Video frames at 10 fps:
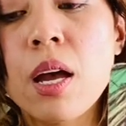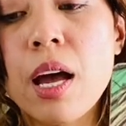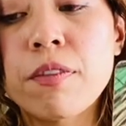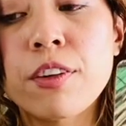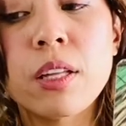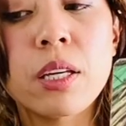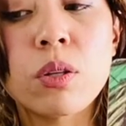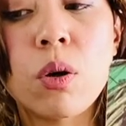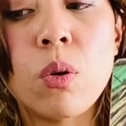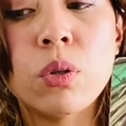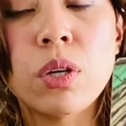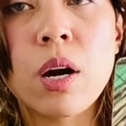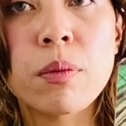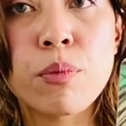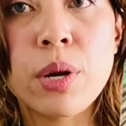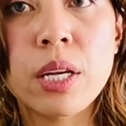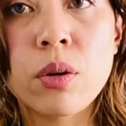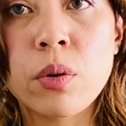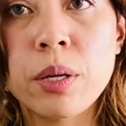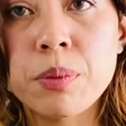I feel like the old heartbreak
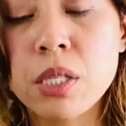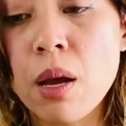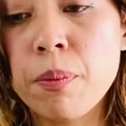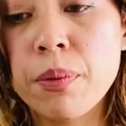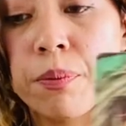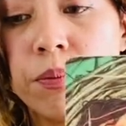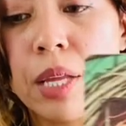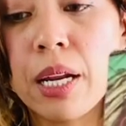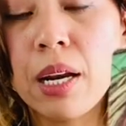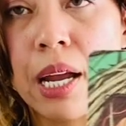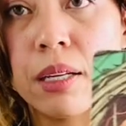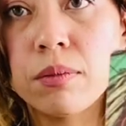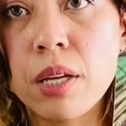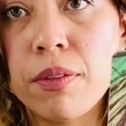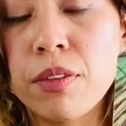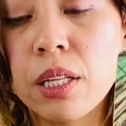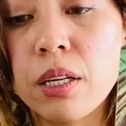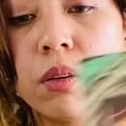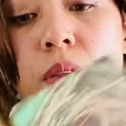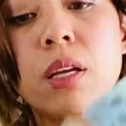creeps up at night. I feel
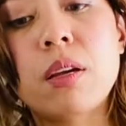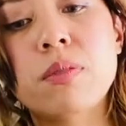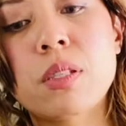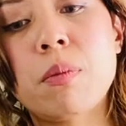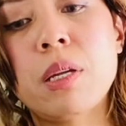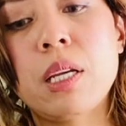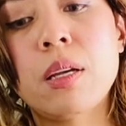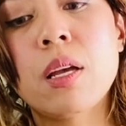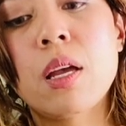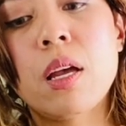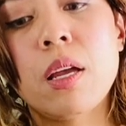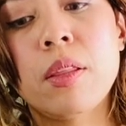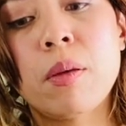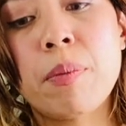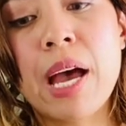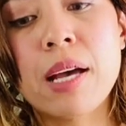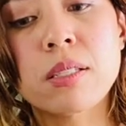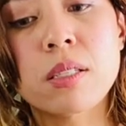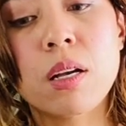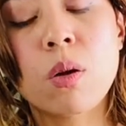like you think of somebody in the
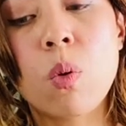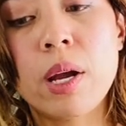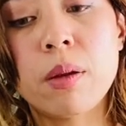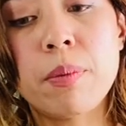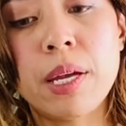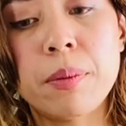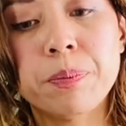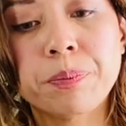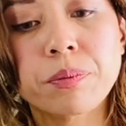past quite a bit.